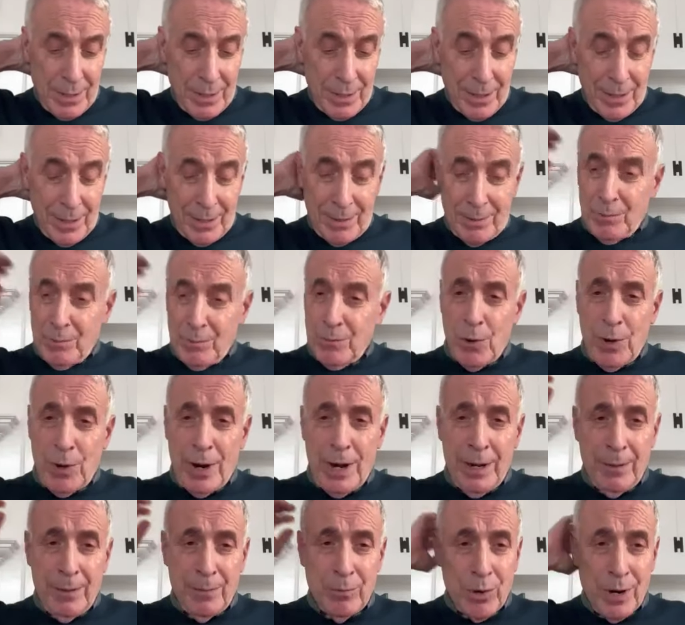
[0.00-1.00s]
and
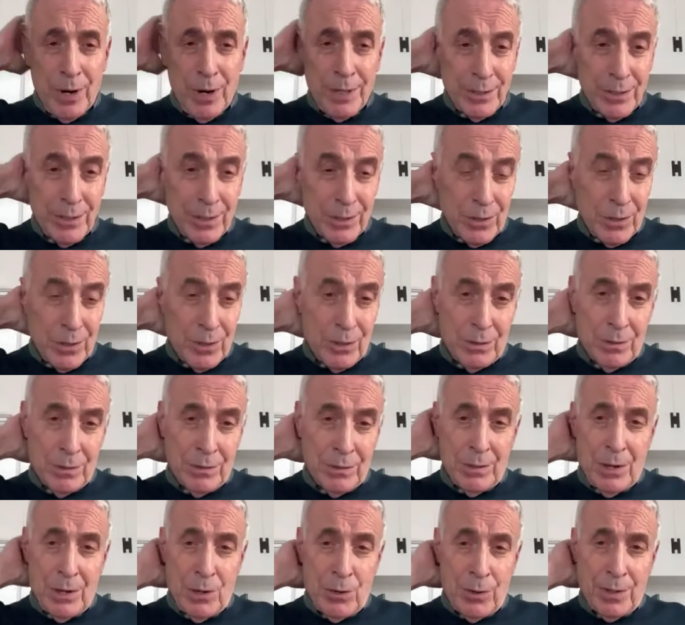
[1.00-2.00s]
grain prices
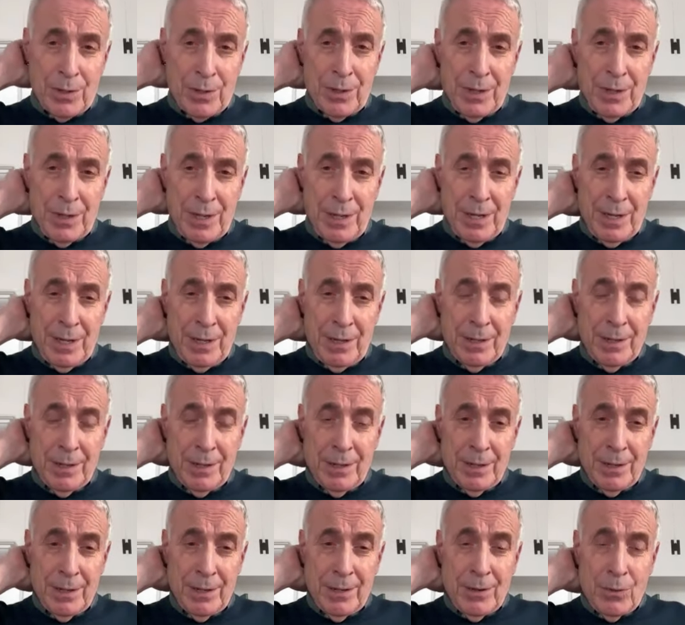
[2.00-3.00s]
are lower than they
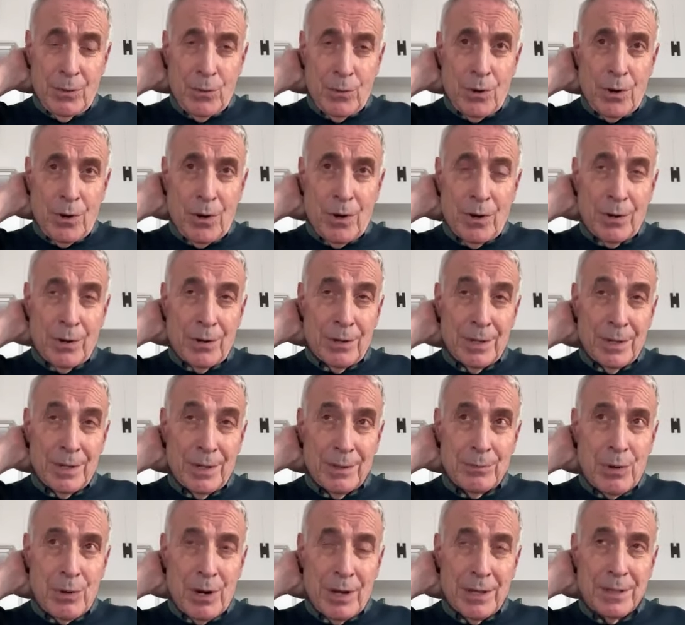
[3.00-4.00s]
were
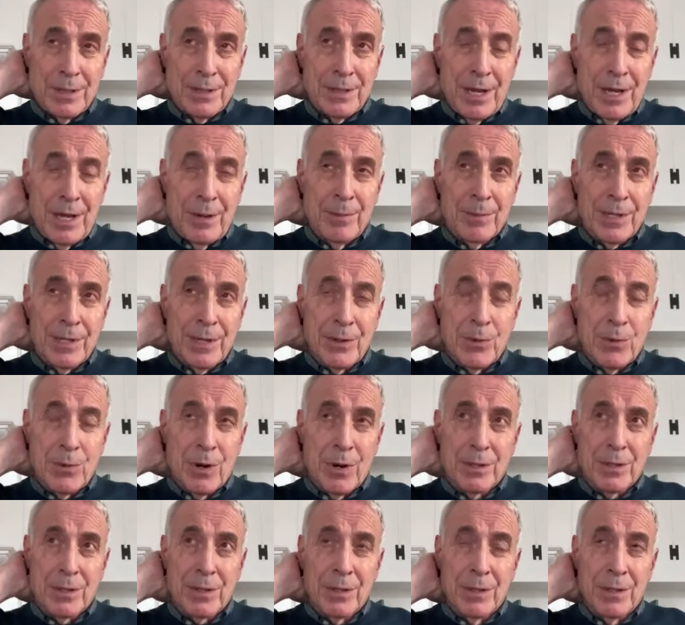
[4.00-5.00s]
probably the same as they
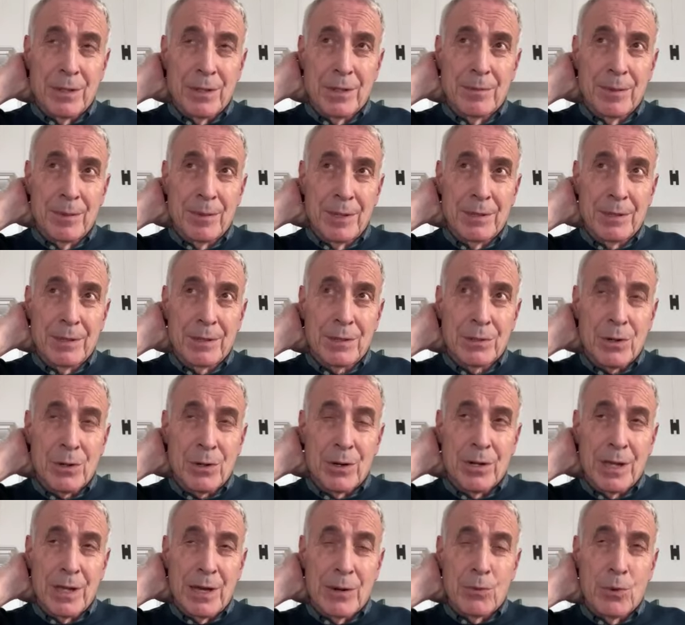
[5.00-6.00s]
were at the
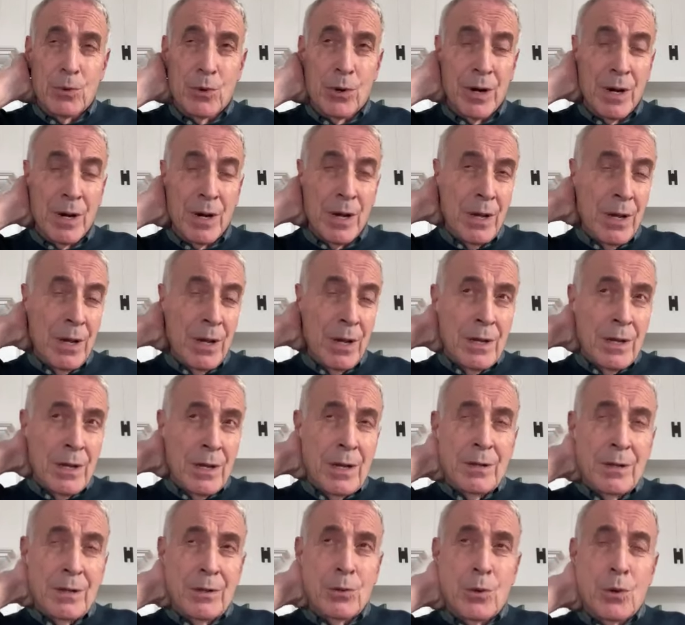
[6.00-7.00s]
start of that war,
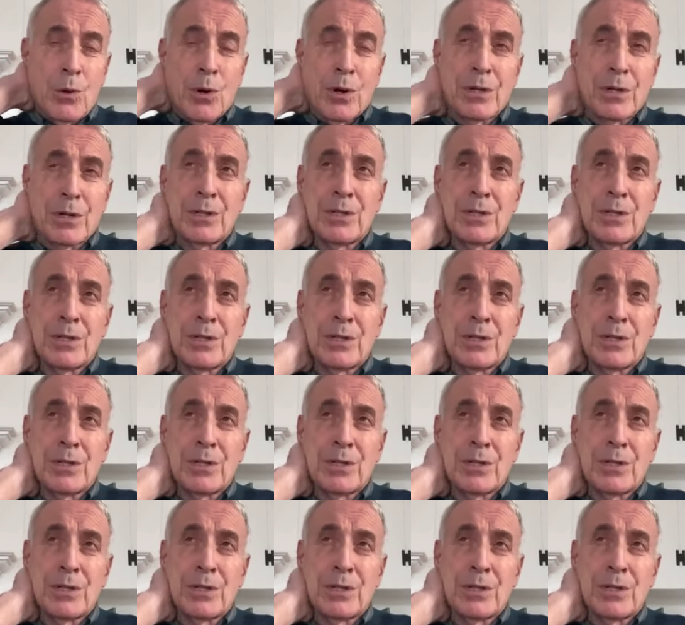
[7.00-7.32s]
of the war.